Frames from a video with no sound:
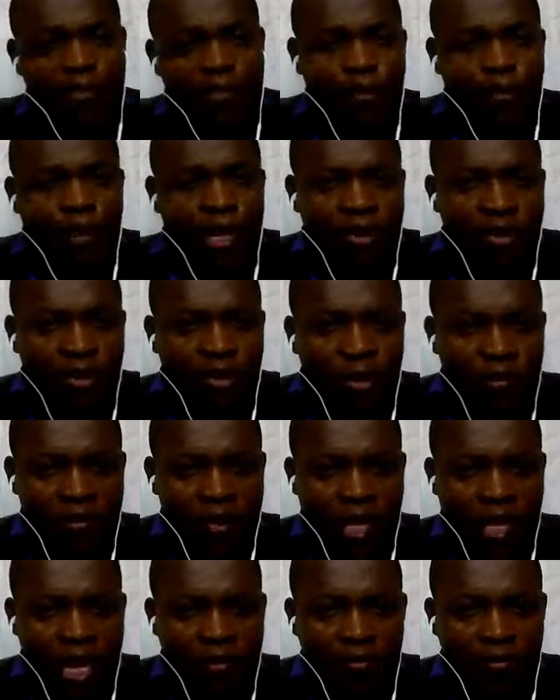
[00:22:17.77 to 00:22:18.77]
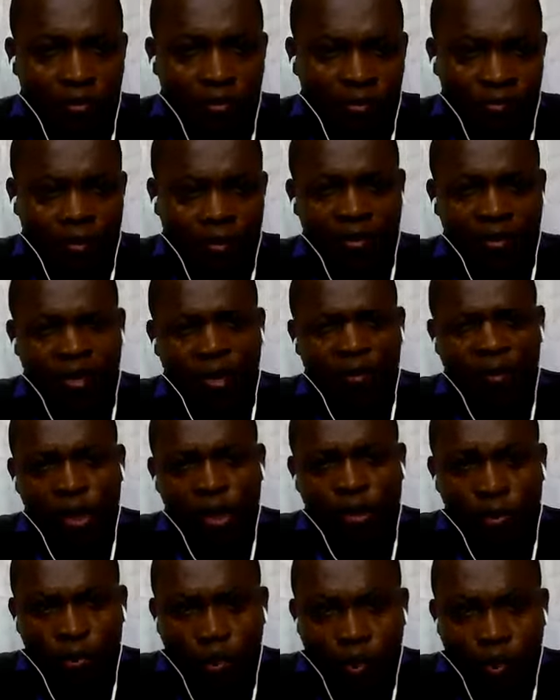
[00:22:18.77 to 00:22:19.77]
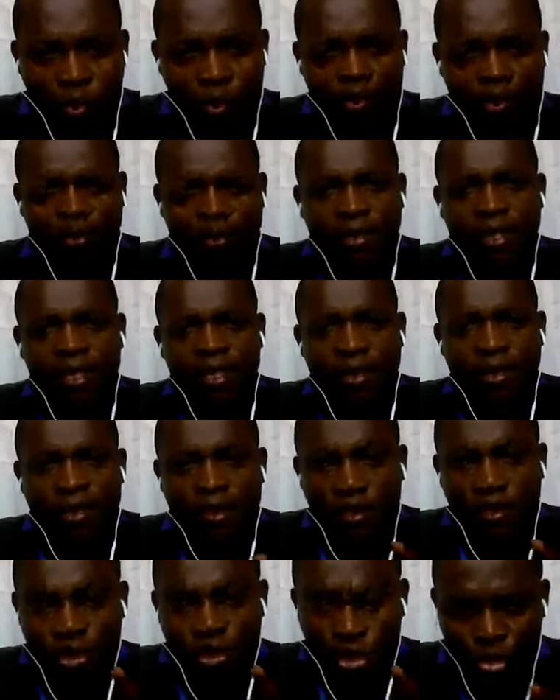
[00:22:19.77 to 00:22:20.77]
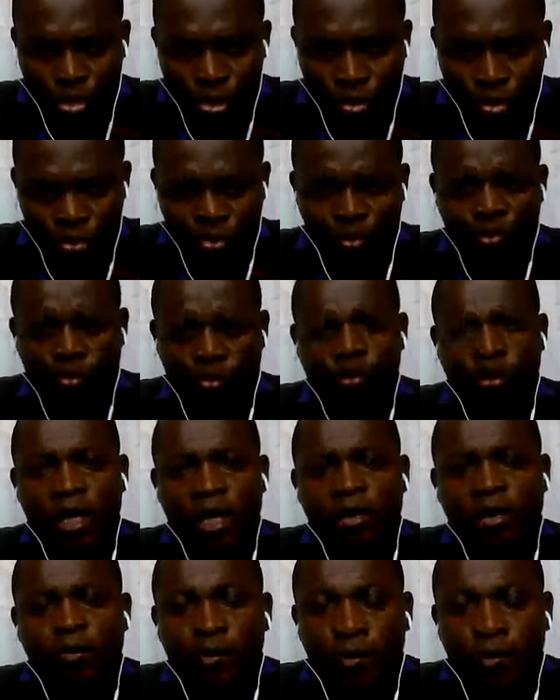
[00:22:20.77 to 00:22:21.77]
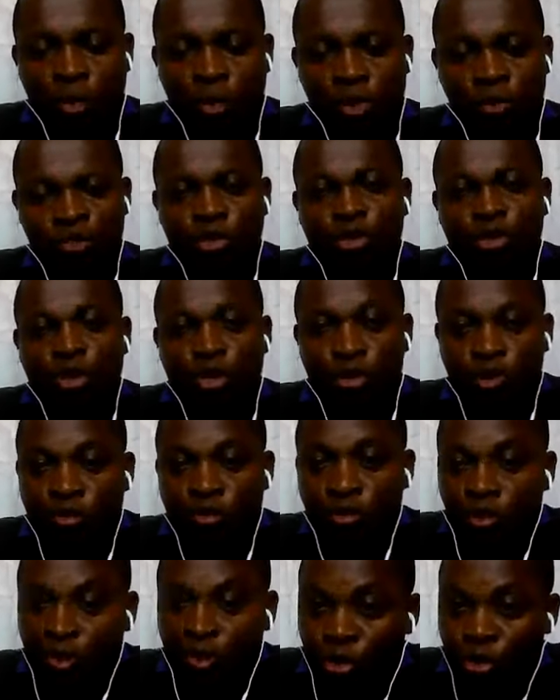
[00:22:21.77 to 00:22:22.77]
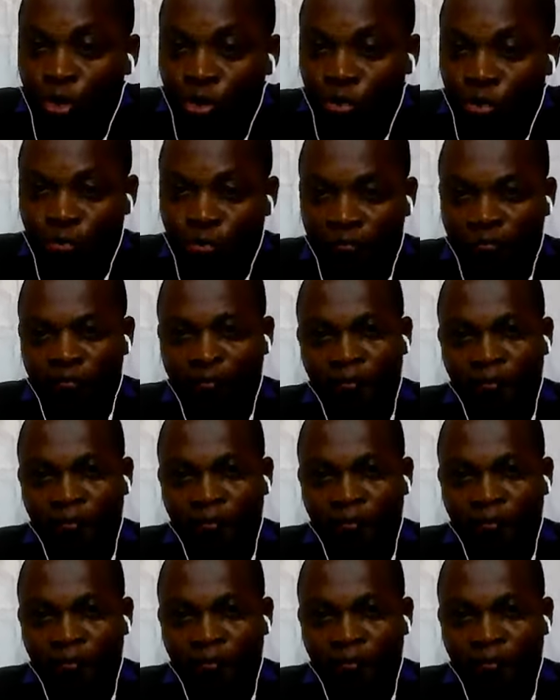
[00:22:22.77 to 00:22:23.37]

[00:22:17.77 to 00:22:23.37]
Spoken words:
Everywhere you go, there are rules about what you should do and what you should not do.